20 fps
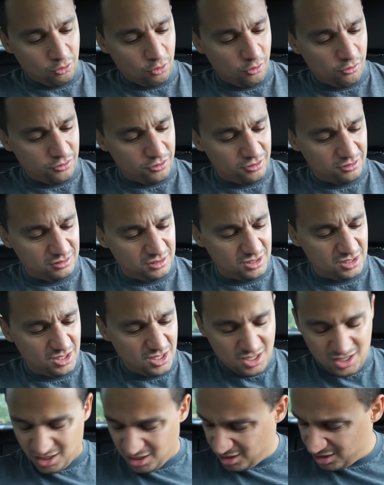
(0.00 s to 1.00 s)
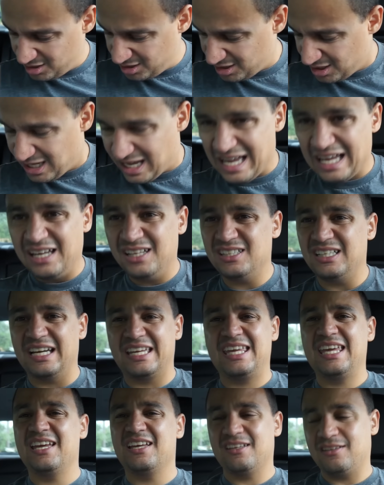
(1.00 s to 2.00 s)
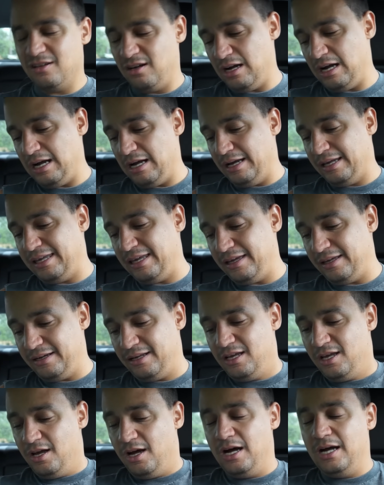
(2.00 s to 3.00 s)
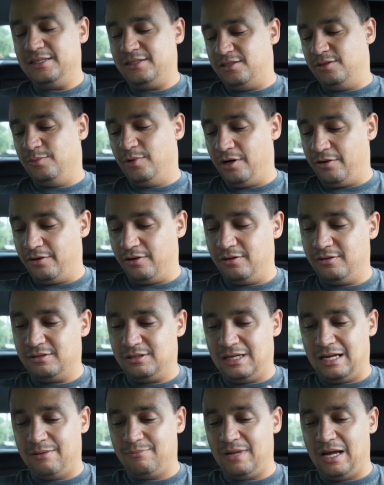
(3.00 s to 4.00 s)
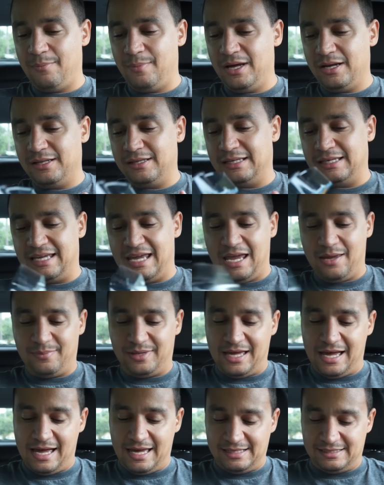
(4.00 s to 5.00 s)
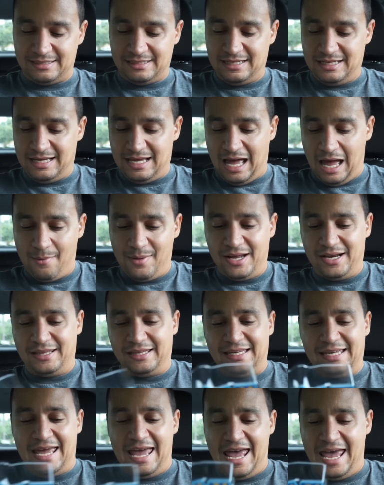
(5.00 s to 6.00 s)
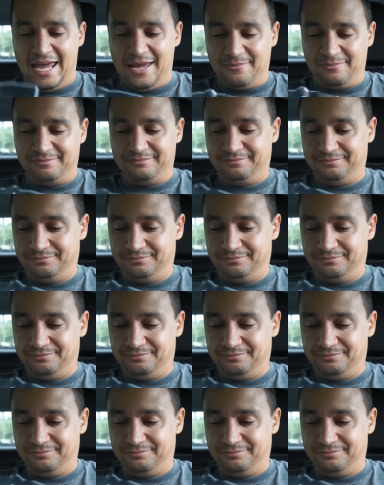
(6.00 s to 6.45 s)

Coño can't I can't hunt tomorrow. I'm I'm out of the game, guys. I'm out of the game.